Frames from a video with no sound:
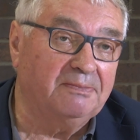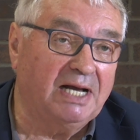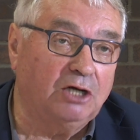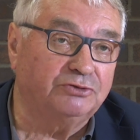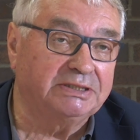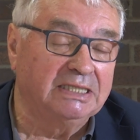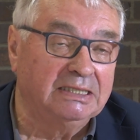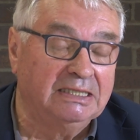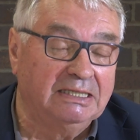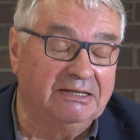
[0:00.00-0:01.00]
about
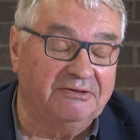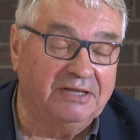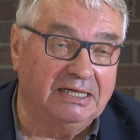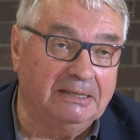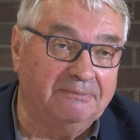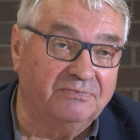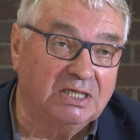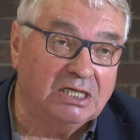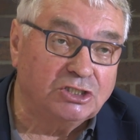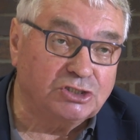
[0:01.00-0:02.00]
uh, the,
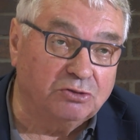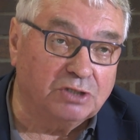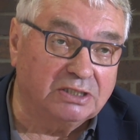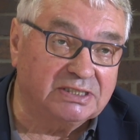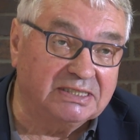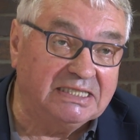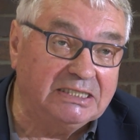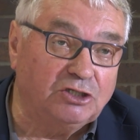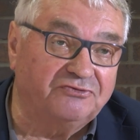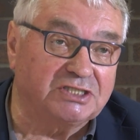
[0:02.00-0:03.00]
so, uh, the
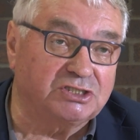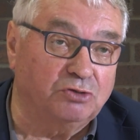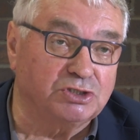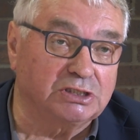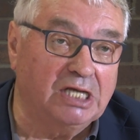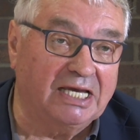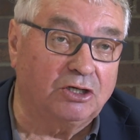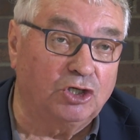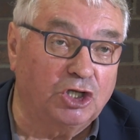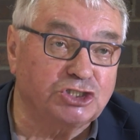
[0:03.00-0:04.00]
need of the social
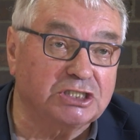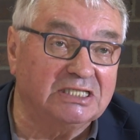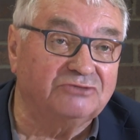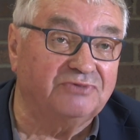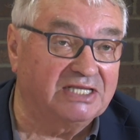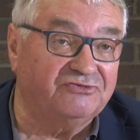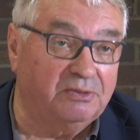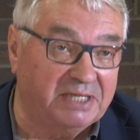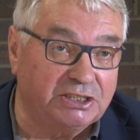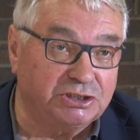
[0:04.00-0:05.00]
ecological
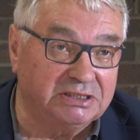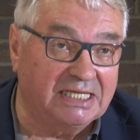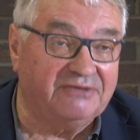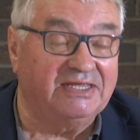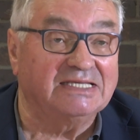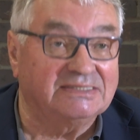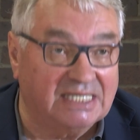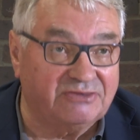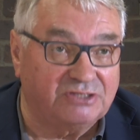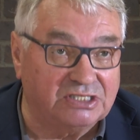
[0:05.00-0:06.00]
transformation. I think
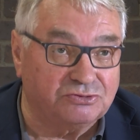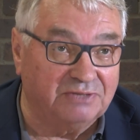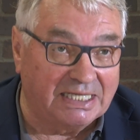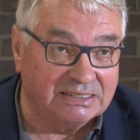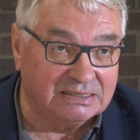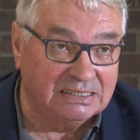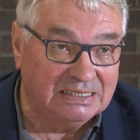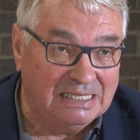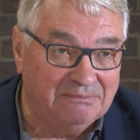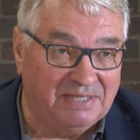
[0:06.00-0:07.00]
that is right,
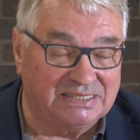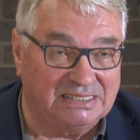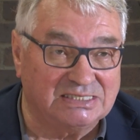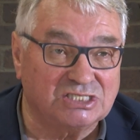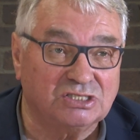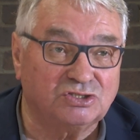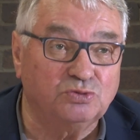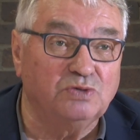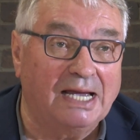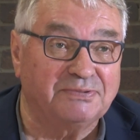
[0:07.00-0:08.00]
but it's
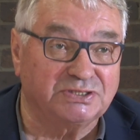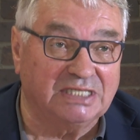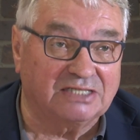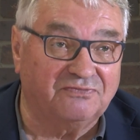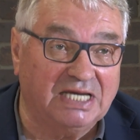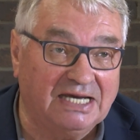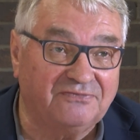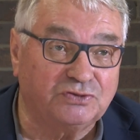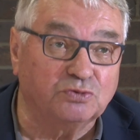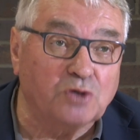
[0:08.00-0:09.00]
too abstract. We
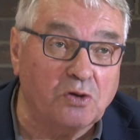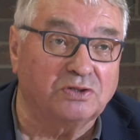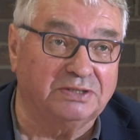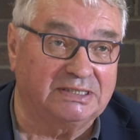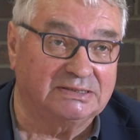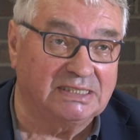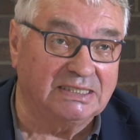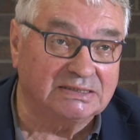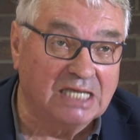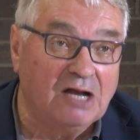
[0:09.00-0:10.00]
have to
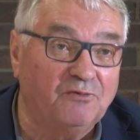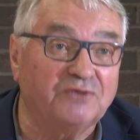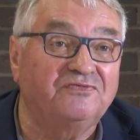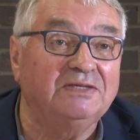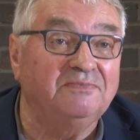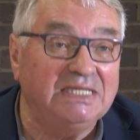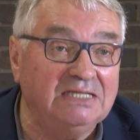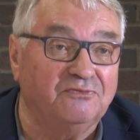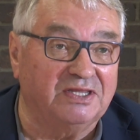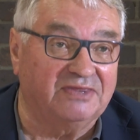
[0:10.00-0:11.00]
concretize what we
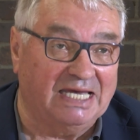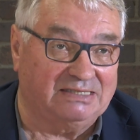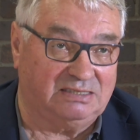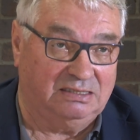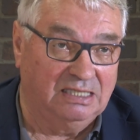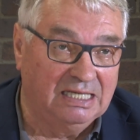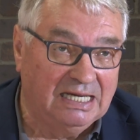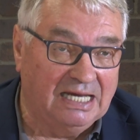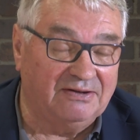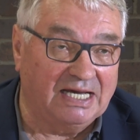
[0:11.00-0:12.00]
mean with that.
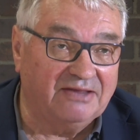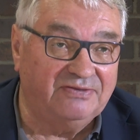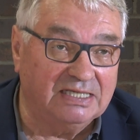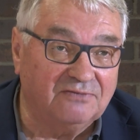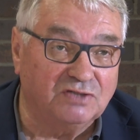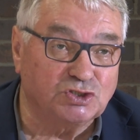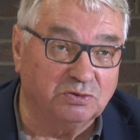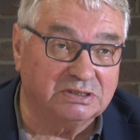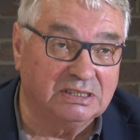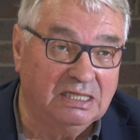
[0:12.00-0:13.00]
And I think we
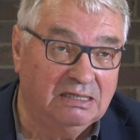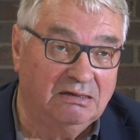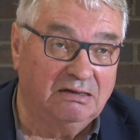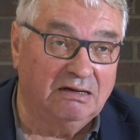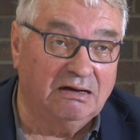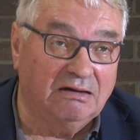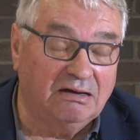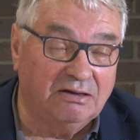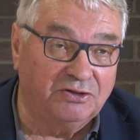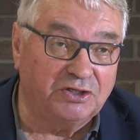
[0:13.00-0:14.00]
should
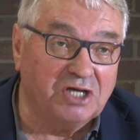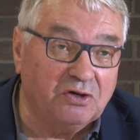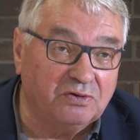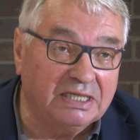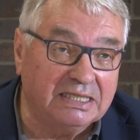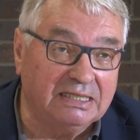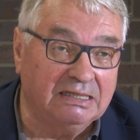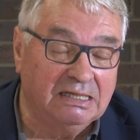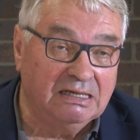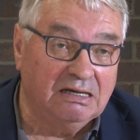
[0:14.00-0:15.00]
uh, not only
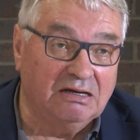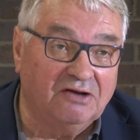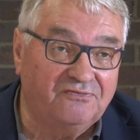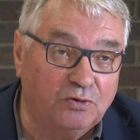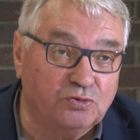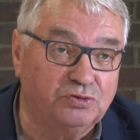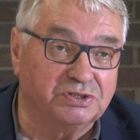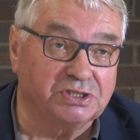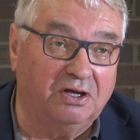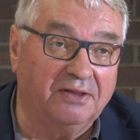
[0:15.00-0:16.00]
uh,
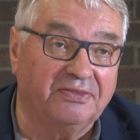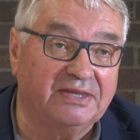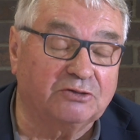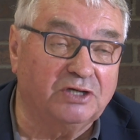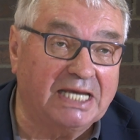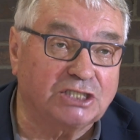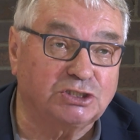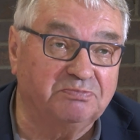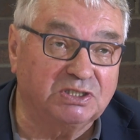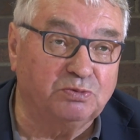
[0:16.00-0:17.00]
focus on the
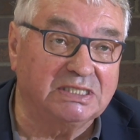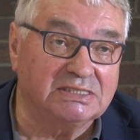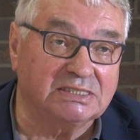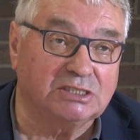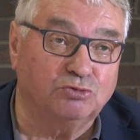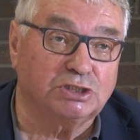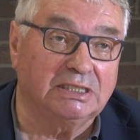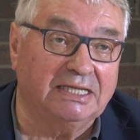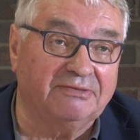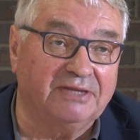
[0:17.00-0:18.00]
connection between the
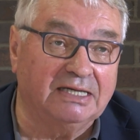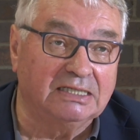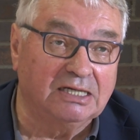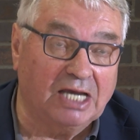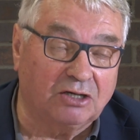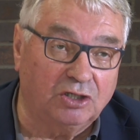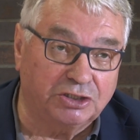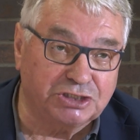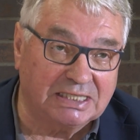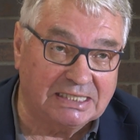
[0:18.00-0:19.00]
social and the
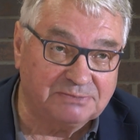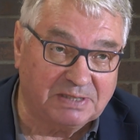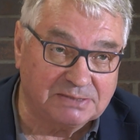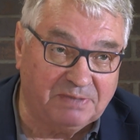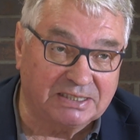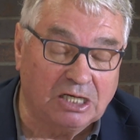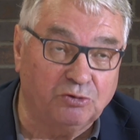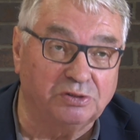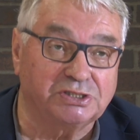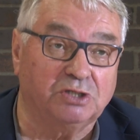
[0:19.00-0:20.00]
ecological aspects, but
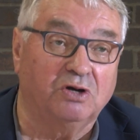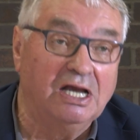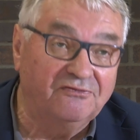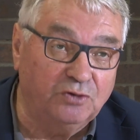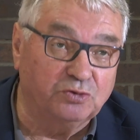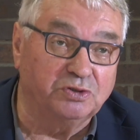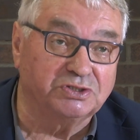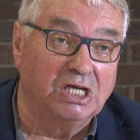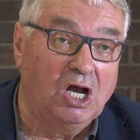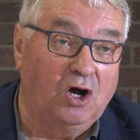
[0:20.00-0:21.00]
also
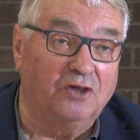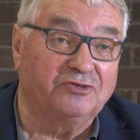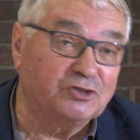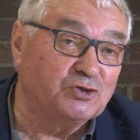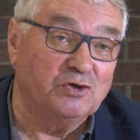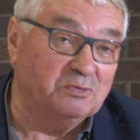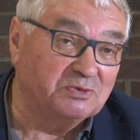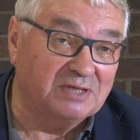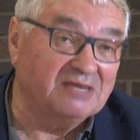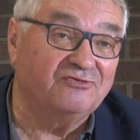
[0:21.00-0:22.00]
focus on the term
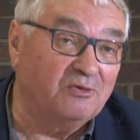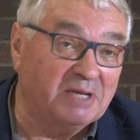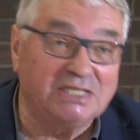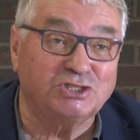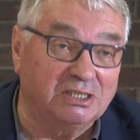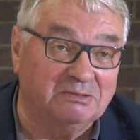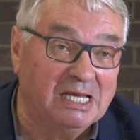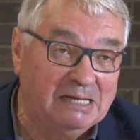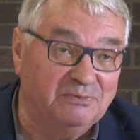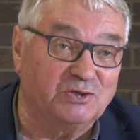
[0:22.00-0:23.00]
transformation,
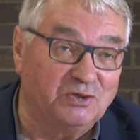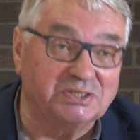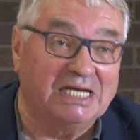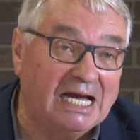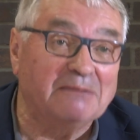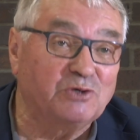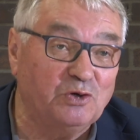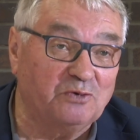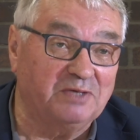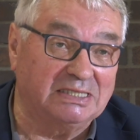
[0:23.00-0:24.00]
because I'm
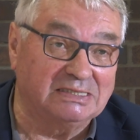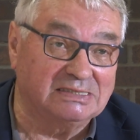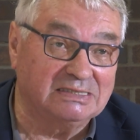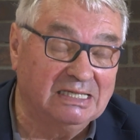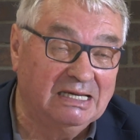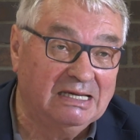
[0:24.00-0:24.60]
convinced